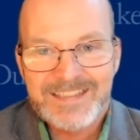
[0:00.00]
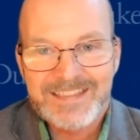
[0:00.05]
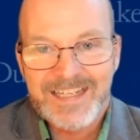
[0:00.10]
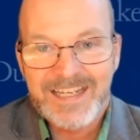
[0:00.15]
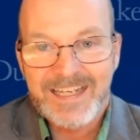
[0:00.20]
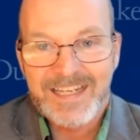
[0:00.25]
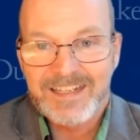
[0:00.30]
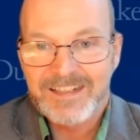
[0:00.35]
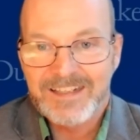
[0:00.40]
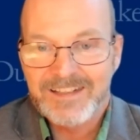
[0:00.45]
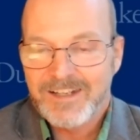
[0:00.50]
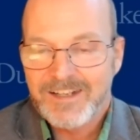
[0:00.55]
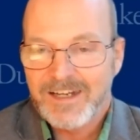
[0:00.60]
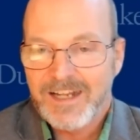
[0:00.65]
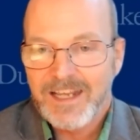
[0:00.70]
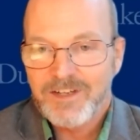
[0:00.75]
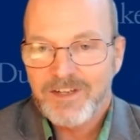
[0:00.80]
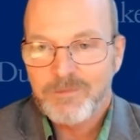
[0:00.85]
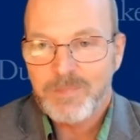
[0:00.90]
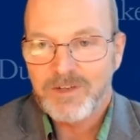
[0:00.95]
And in
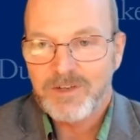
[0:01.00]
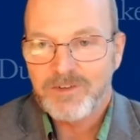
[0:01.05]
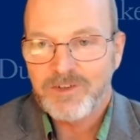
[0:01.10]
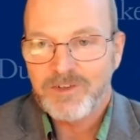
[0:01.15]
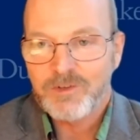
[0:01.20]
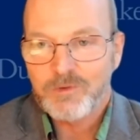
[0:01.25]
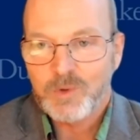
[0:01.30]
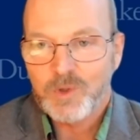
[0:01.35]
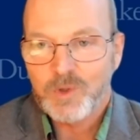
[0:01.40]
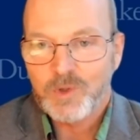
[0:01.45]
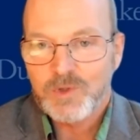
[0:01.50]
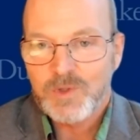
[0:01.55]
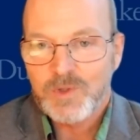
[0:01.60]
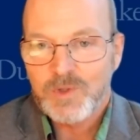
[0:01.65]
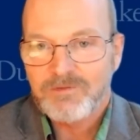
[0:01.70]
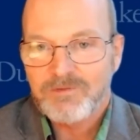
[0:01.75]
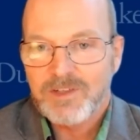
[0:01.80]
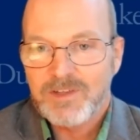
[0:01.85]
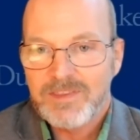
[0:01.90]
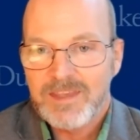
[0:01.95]
today's business world, you
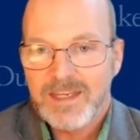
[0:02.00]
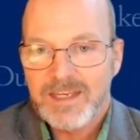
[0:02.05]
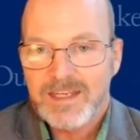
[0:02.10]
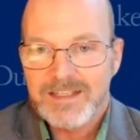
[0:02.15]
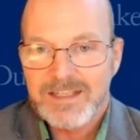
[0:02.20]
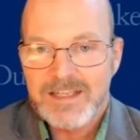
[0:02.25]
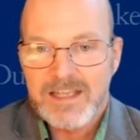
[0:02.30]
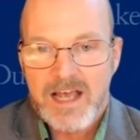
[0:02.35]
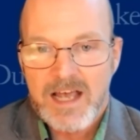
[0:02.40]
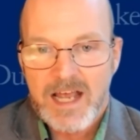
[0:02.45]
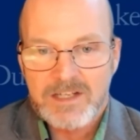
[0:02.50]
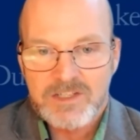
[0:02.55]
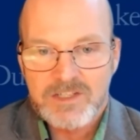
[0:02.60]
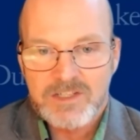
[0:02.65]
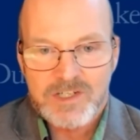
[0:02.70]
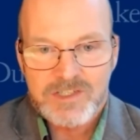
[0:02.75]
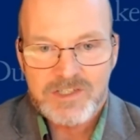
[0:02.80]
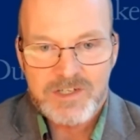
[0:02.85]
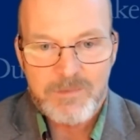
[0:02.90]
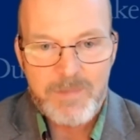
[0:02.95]
have to think not
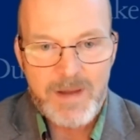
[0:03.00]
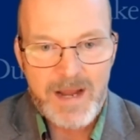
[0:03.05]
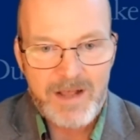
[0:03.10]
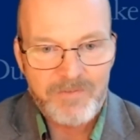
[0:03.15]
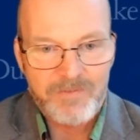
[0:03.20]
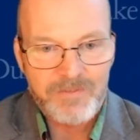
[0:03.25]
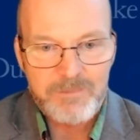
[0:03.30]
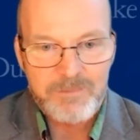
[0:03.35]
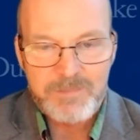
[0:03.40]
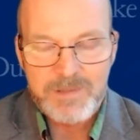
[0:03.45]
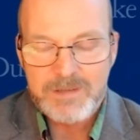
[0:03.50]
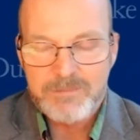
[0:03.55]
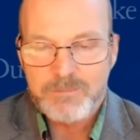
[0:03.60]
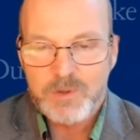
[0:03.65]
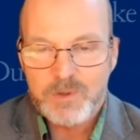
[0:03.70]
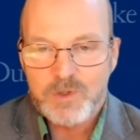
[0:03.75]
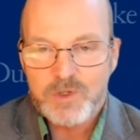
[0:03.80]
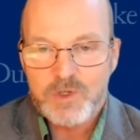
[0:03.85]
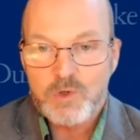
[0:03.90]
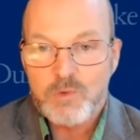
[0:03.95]
just about the
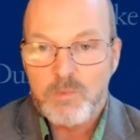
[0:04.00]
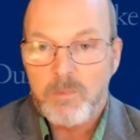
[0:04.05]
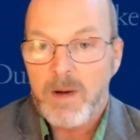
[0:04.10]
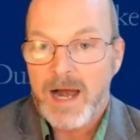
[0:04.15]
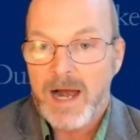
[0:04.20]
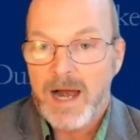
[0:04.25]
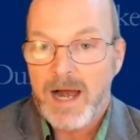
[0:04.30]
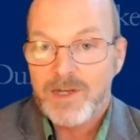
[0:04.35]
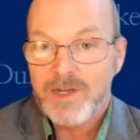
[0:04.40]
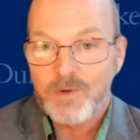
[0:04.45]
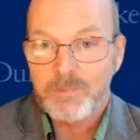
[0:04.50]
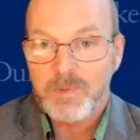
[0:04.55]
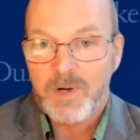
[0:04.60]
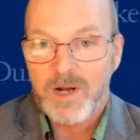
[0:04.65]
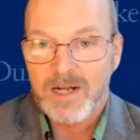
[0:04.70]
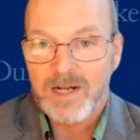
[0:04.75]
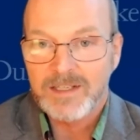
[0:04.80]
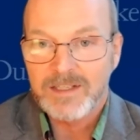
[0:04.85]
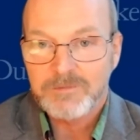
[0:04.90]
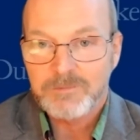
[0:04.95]
people who buy your
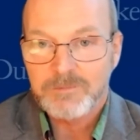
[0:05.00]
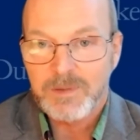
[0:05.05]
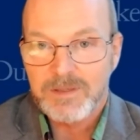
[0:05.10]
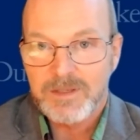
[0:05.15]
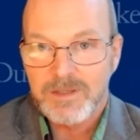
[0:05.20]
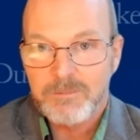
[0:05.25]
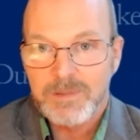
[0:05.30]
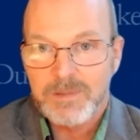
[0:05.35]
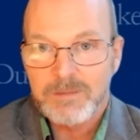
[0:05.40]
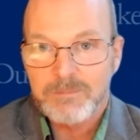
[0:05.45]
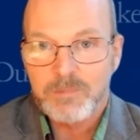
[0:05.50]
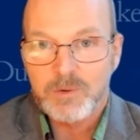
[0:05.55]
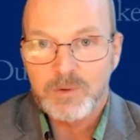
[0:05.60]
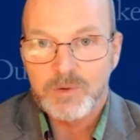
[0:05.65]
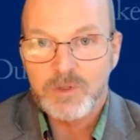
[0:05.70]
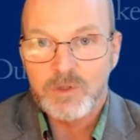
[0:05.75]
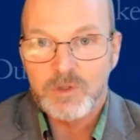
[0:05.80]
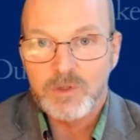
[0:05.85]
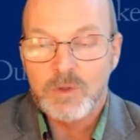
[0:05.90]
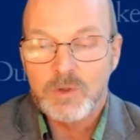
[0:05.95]
product, but the people
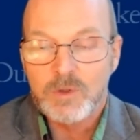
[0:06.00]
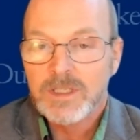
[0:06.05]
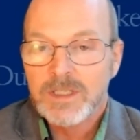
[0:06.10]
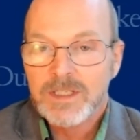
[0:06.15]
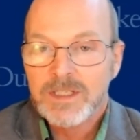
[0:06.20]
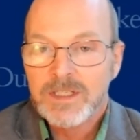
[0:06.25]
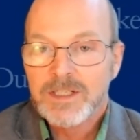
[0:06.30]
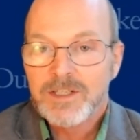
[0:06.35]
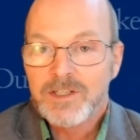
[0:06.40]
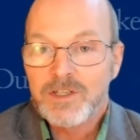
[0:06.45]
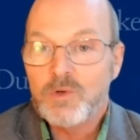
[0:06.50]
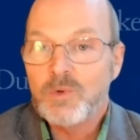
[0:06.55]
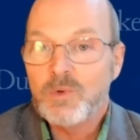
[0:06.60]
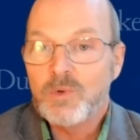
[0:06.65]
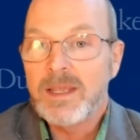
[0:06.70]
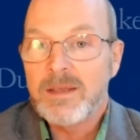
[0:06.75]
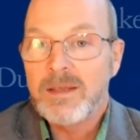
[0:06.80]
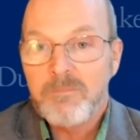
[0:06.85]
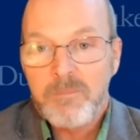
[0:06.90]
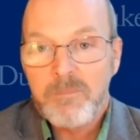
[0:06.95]
you
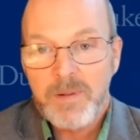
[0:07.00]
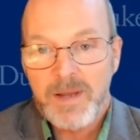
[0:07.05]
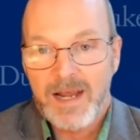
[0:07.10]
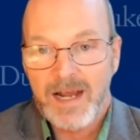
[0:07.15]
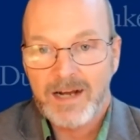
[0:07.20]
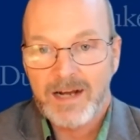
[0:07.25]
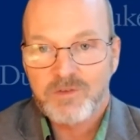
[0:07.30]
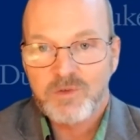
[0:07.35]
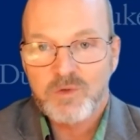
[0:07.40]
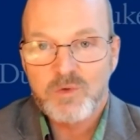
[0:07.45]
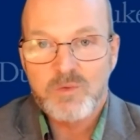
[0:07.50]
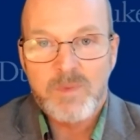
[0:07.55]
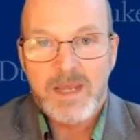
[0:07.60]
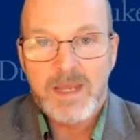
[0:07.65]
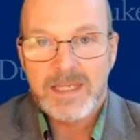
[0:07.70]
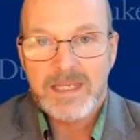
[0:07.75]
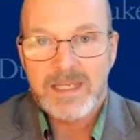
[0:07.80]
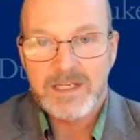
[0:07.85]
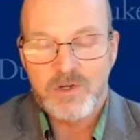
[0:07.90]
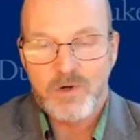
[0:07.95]
impact through
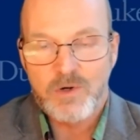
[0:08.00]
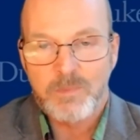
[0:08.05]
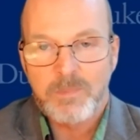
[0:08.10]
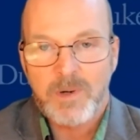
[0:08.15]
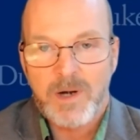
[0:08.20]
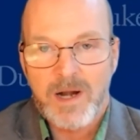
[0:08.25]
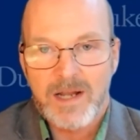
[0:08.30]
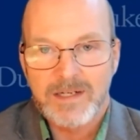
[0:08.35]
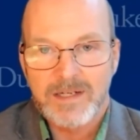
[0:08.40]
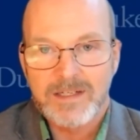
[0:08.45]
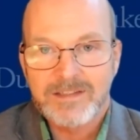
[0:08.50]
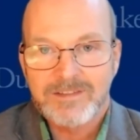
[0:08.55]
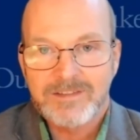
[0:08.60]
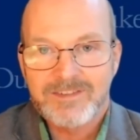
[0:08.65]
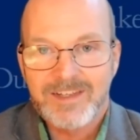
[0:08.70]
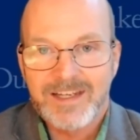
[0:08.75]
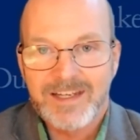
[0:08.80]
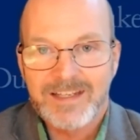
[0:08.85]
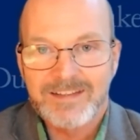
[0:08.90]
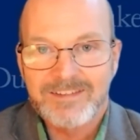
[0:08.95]
making your product
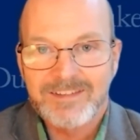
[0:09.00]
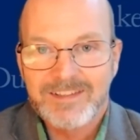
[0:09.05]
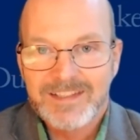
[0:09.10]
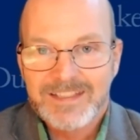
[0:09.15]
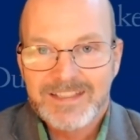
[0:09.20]
and